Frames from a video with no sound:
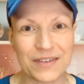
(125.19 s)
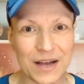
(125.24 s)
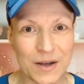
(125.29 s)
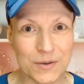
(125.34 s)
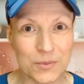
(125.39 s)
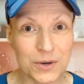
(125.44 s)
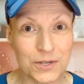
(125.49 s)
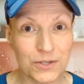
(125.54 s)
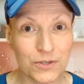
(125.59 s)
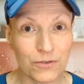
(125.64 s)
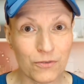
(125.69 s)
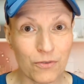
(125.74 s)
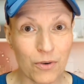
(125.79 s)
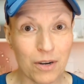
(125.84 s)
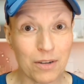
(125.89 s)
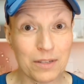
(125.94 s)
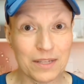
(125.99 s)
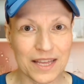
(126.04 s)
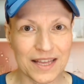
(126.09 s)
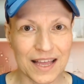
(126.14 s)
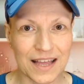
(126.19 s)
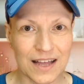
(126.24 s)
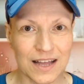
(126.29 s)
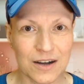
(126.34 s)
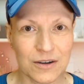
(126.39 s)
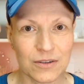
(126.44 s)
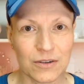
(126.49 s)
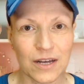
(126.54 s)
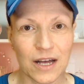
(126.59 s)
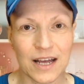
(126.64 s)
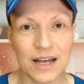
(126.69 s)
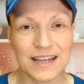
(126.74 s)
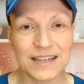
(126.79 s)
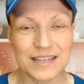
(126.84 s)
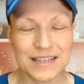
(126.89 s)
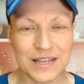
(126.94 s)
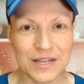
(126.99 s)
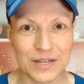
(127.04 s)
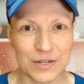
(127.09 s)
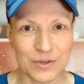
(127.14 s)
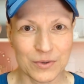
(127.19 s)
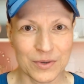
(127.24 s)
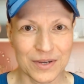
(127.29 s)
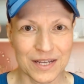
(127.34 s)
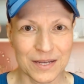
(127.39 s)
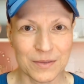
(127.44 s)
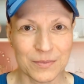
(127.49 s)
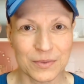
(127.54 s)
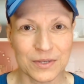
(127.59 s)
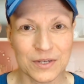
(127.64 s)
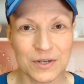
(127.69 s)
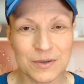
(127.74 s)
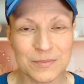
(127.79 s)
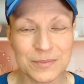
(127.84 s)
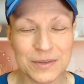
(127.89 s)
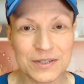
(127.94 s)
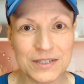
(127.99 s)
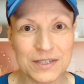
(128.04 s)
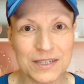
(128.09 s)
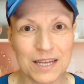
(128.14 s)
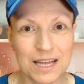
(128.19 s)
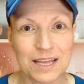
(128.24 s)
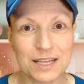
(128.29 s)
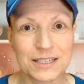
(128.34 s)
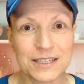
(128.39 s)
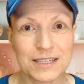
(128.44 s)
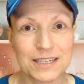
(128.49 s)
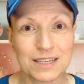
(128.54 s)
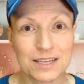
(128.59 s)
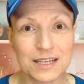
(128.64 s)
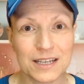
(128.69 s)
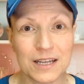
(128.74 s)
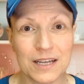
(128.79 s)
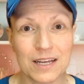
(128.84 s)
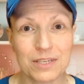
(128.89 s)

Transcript: Now, once you've got that outline, tweak it with your personality.